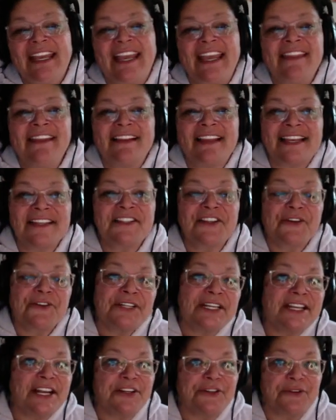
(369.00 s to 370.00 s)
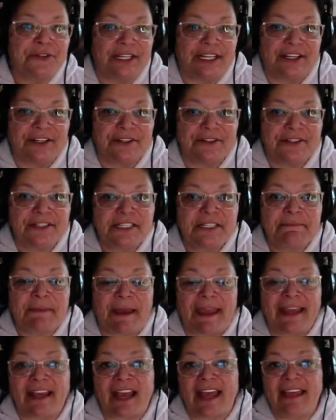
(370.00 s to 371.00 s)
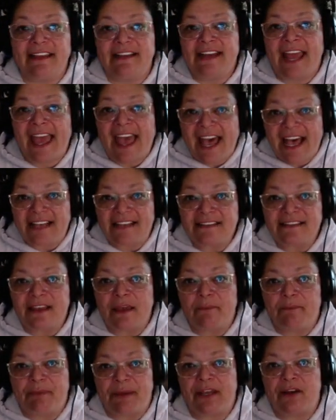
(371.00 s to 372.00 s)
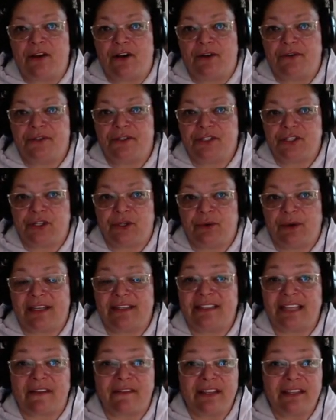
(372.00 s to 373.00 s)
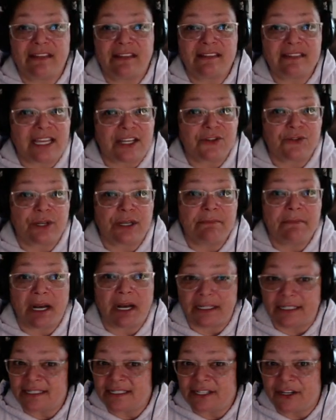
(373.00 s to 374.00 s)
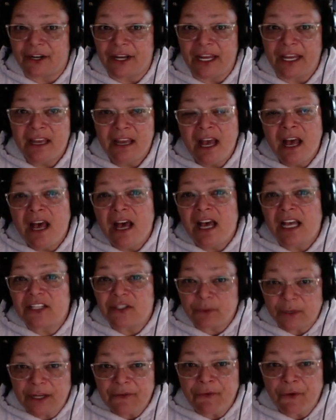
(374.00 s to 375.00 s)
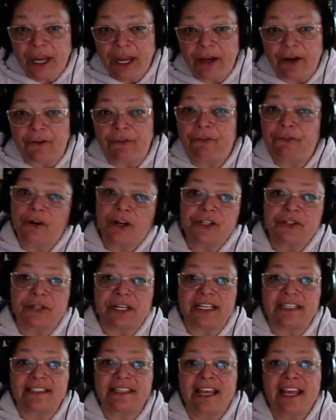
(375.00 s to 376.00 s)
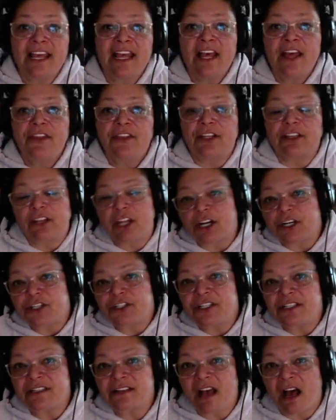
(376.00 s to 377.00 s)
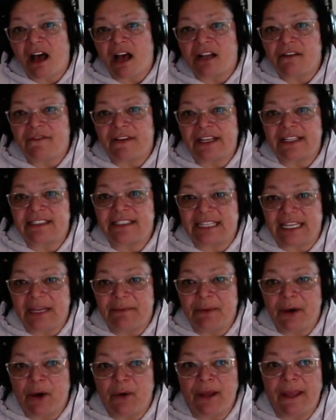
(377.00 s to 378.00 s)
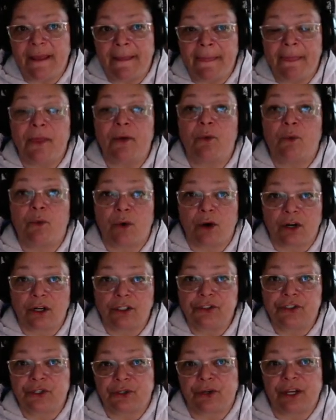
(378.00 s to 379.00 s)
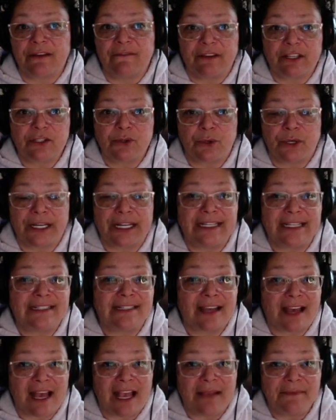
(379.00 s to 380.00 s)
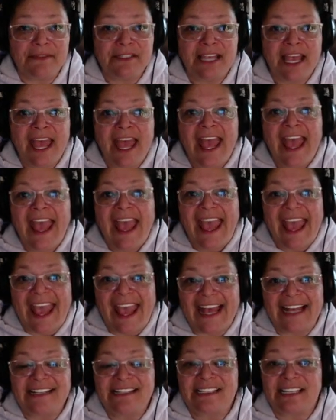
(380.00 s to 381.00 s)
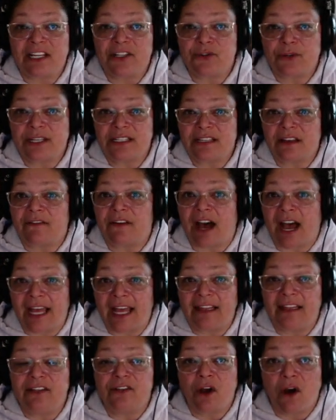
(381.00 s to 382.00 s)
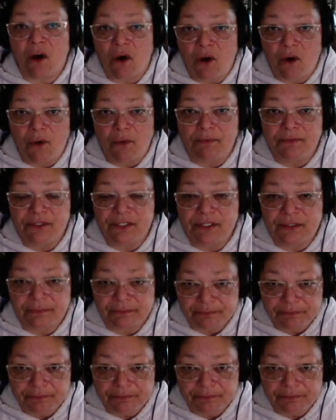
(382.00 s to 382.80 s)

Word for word: In the last 1300 years, Spike Island has been host to a 7th century monastery, a 24 acre fortress, the largest convict depot in the world during Victorian times, and centuries of island homes.